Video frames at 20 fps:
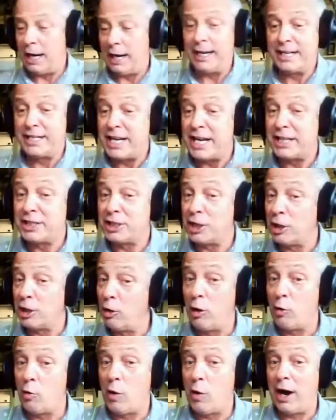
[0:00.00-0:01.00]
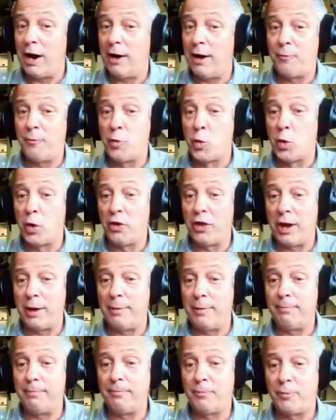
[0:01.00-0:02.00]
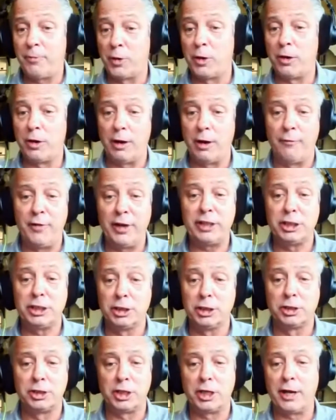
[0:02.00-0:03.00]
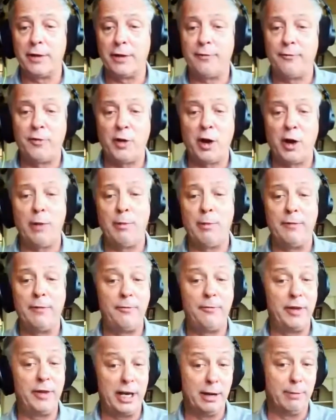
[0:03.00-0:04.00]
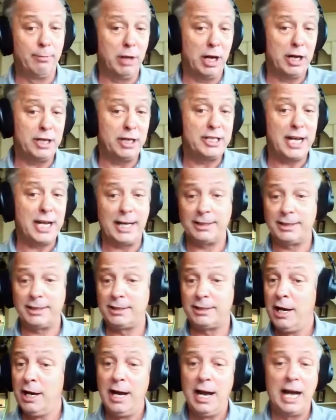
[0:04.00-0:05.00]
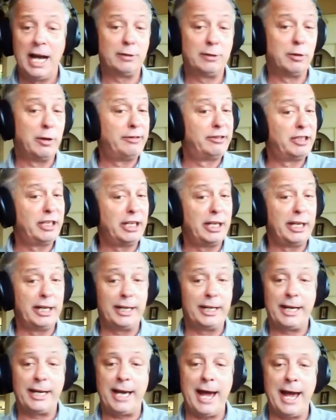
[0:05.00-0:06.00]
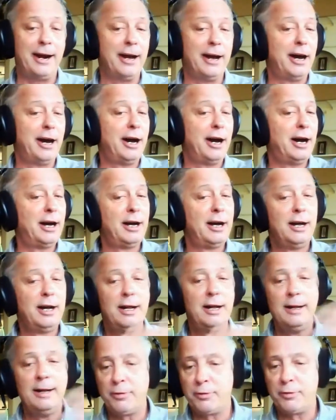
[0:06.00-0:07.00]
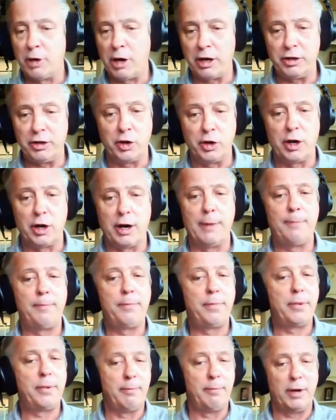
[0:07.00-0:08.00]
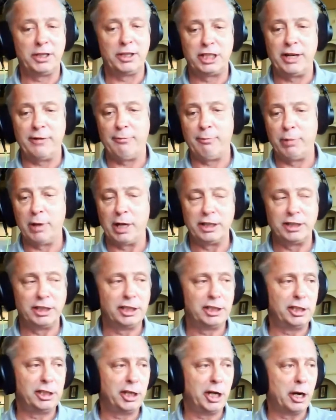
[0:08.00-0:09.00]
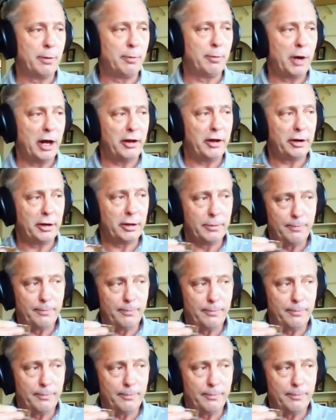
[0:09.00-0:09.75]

it takes a long while for officials to confirm it via blood tests, as we've seen in Canada, throughout Europe, a bunch of different places in Europe, rather.